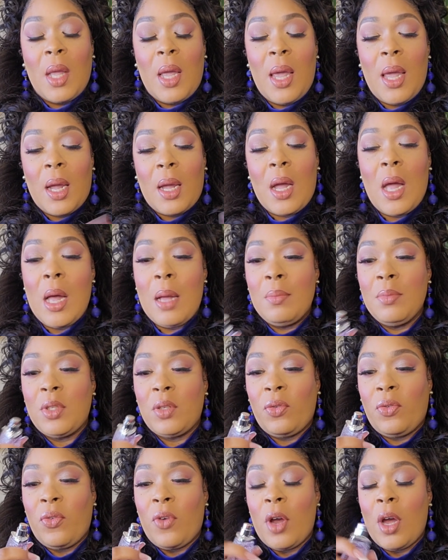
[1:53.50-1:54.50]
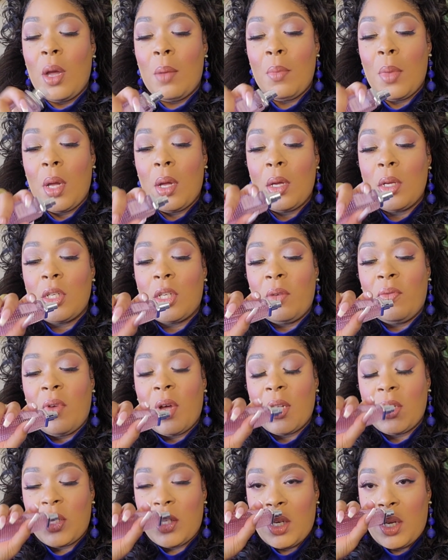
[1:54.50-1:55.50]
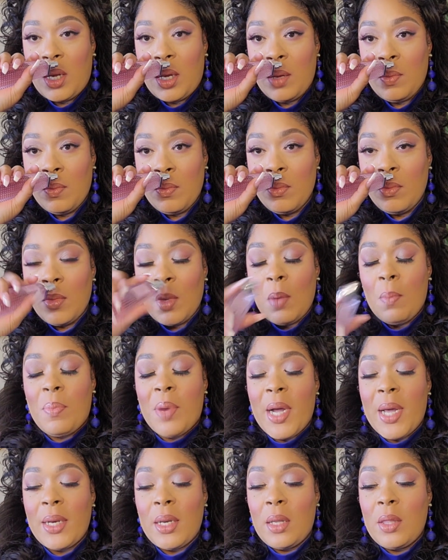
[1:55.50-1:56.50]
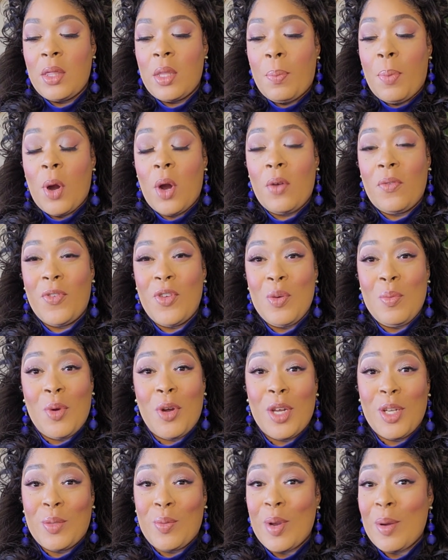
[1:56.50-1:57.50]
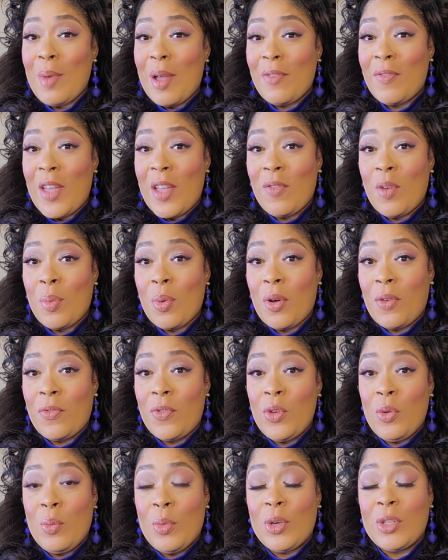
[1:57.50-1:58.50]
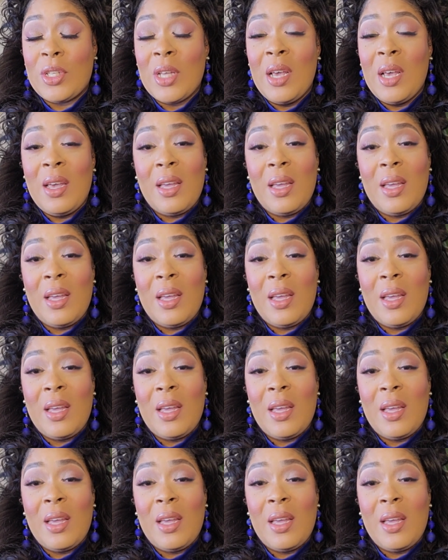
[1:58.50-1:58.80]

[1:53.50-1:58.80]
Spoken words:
It comes from Givenchy, but the perfumer is one of my favorite perfumers.